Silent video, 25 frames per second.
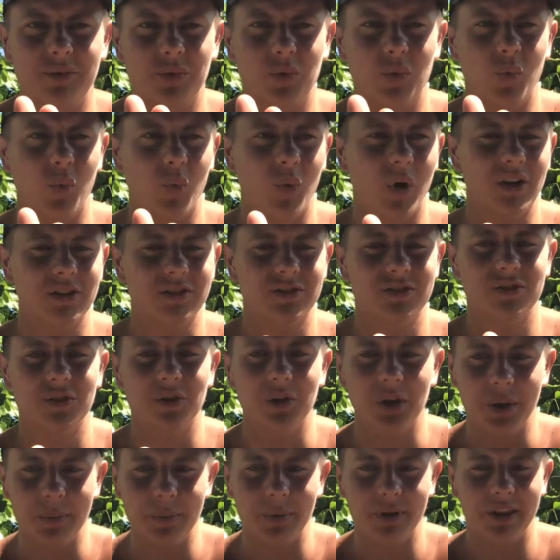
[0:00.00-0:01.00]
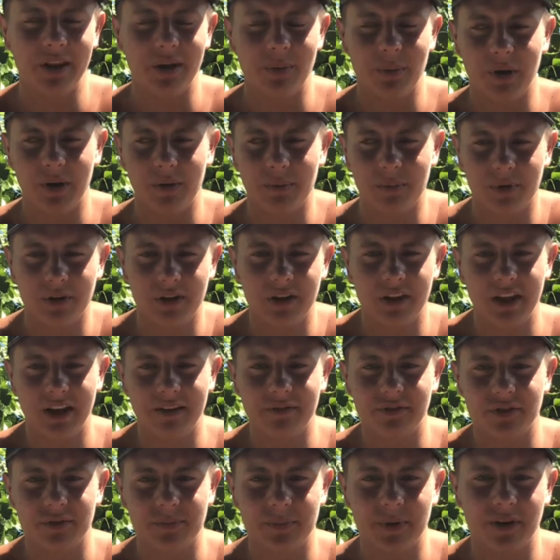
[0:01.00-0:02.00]
wants to limit the amount of money they
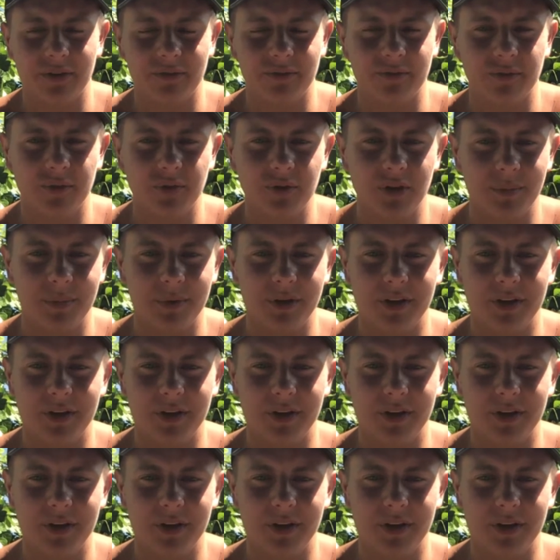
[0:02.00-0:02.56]
have to spend on food.